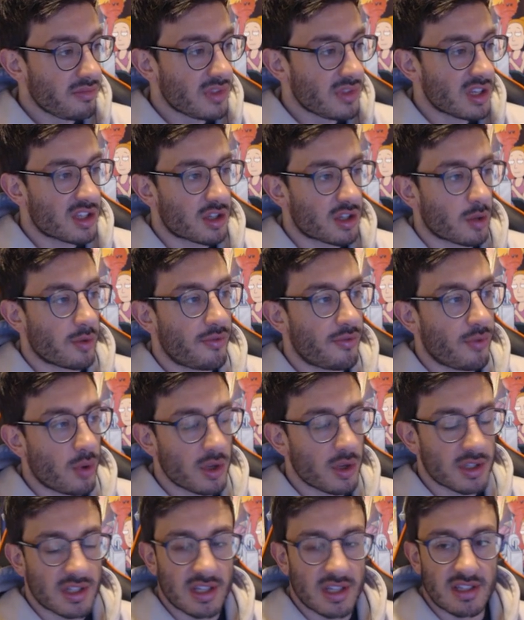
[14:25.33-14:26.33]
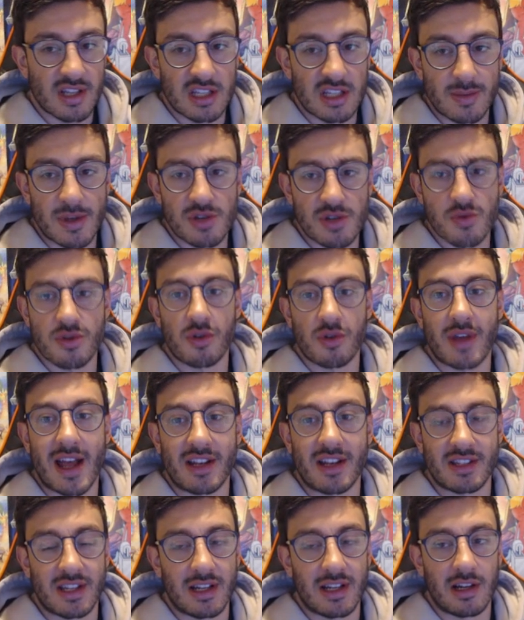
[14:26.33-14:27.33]
So it forces, especially with no
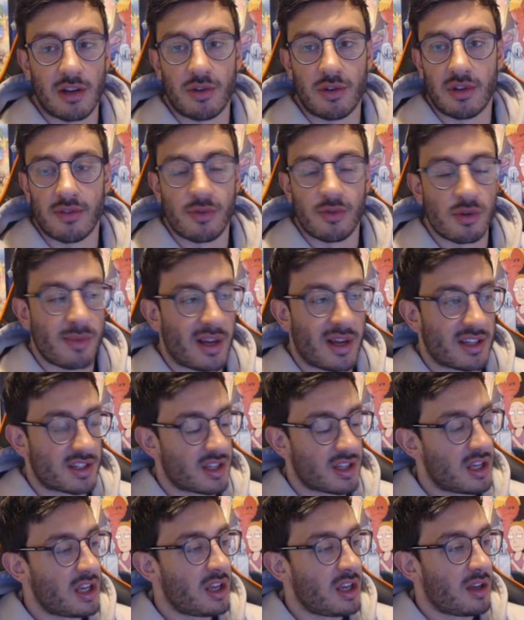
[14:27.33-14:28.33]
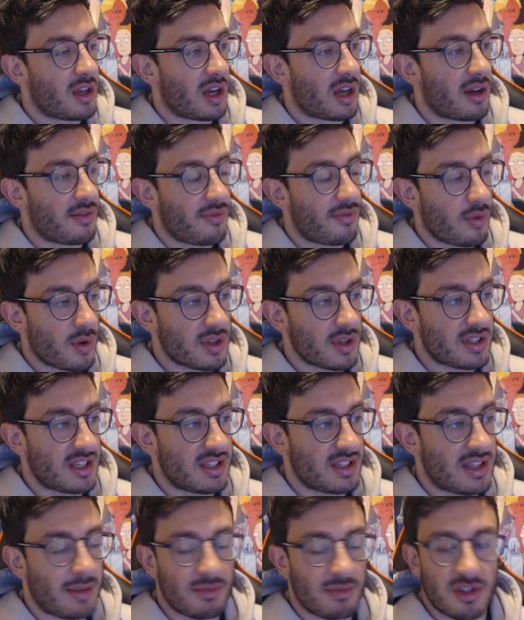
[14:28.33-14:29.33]
cancelling cologne in the format,
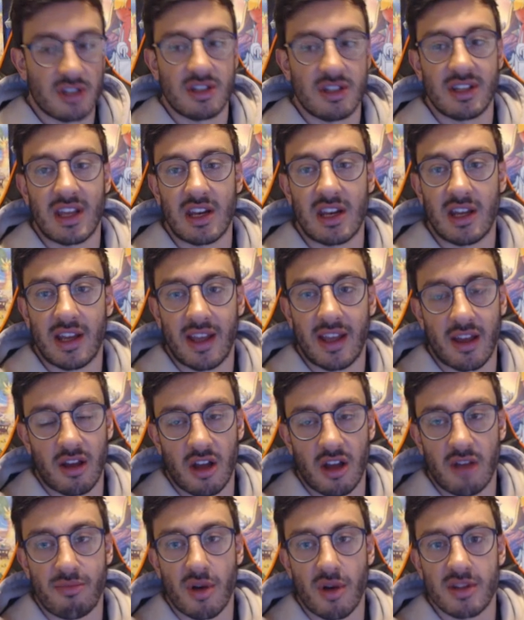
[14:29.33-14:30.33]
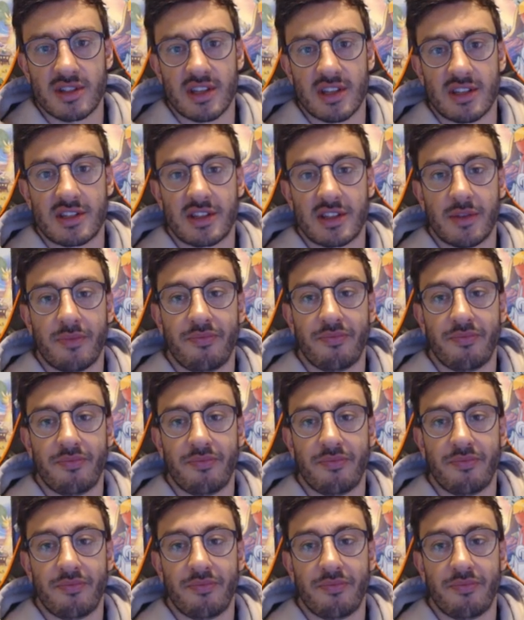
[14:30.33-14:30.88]
forces them to get a bosses.